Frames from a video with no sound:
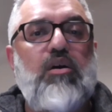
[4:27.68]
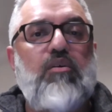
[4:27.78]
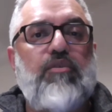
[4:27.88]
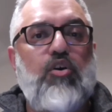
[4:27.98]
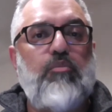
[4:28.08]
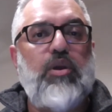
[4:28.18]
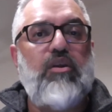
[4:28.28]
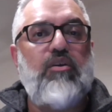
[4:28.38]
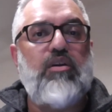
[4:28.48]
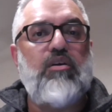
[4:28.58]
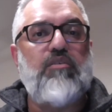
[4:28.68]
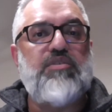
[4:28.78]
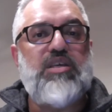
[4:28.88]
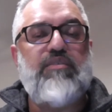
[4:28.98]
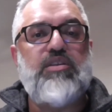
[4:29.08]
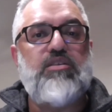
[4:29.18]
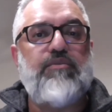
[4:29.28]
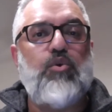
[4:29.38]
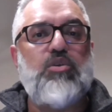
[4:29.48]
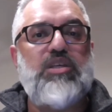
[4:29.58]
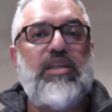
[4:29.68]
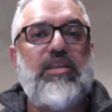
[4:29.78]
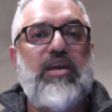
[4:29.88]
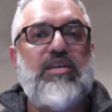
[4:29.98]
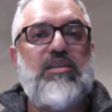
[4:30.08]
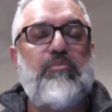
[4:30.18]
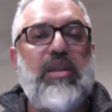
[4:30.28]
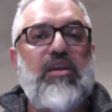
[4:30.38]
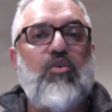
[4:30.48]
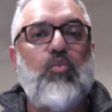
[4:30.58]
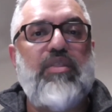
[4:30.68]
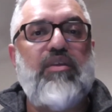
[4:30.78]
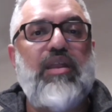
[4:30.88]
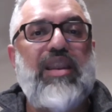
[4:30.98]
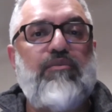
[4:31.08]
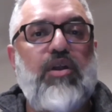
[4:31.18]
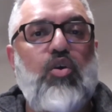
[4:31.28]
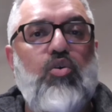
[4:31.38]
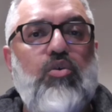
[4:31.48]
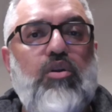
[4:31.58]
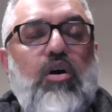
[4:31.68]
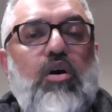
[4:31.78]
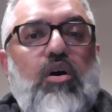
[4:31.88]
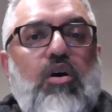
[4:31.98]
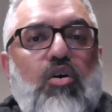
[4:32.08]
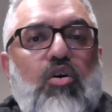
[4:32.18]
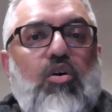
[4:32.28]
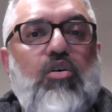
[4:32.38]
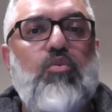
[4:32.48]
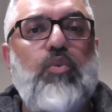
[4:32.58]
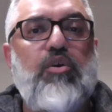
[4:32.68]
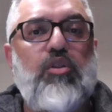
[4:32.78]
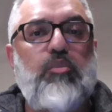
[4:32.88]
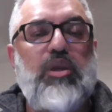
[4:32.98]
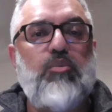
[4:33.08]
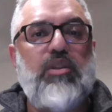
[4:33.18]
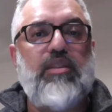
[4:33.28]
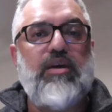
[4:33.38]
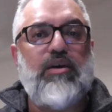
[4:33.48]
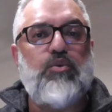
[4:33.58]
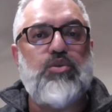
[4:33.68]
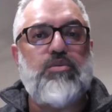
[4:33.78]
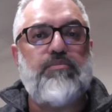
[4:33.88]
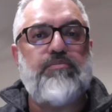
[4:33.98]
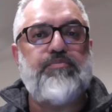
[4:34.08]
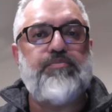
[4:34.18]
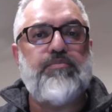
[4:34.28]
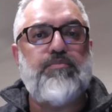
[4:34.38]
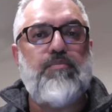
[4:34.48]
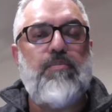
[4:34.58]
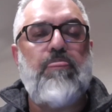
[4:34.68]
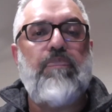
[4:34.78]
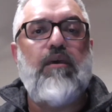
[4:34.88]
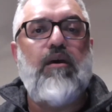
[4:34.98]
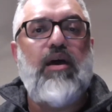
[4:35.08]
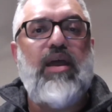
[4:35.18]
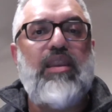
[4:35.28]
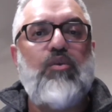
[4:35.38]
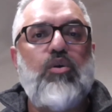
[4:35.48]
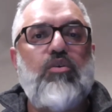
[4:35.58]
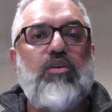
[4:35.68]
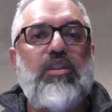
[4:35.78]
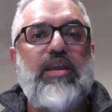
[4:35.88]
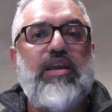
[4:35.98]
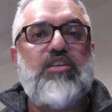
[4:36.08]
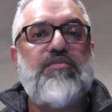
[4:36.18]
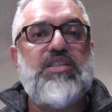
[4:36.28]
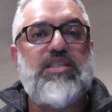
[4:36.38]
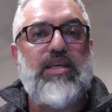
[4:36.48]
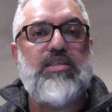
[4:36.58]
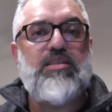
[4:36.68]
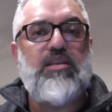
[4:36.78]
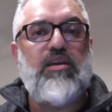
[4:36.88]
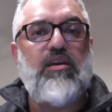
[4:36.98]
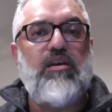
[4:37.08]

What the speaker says: for a period of 7 to 14 days, depending on whether they live alone or with other people in the house. Anyone under the age of 60